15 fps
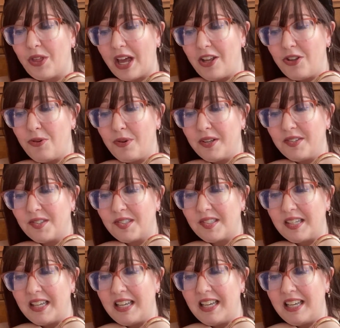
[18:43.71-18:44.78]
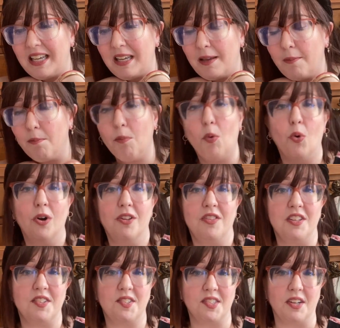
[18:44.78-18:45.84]
that you can see more in
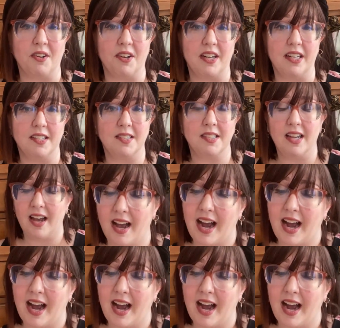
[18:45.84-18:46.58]
this series.